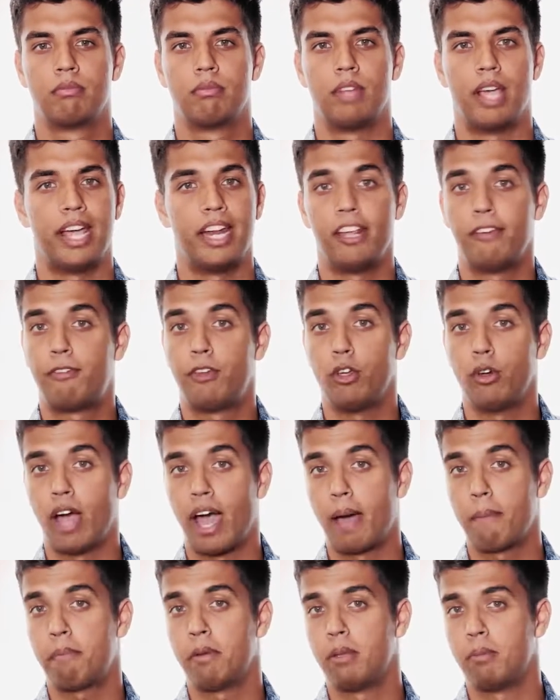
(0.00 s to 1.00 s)
And if you
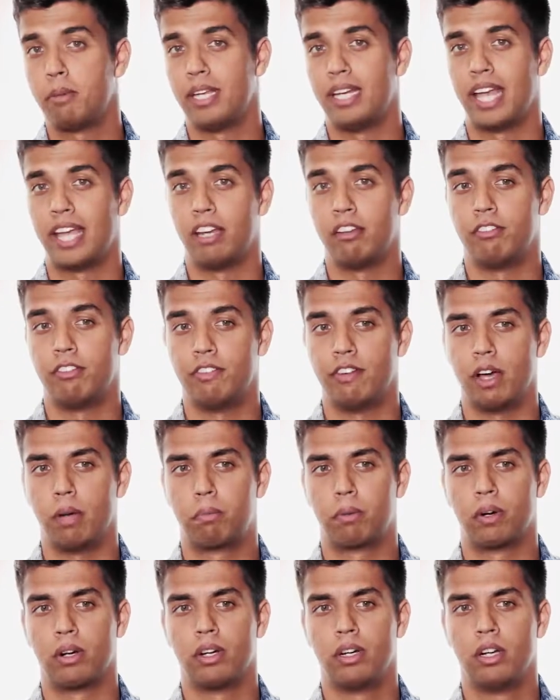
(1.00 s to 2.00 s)
happen to be a native
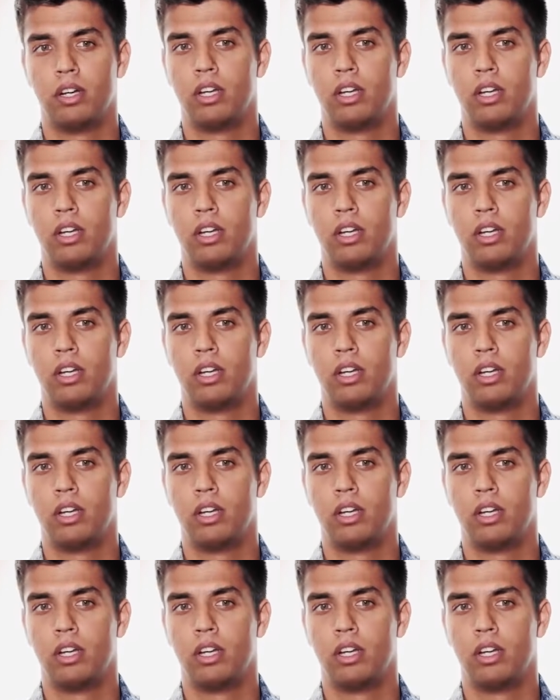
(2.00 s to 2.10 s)
developer,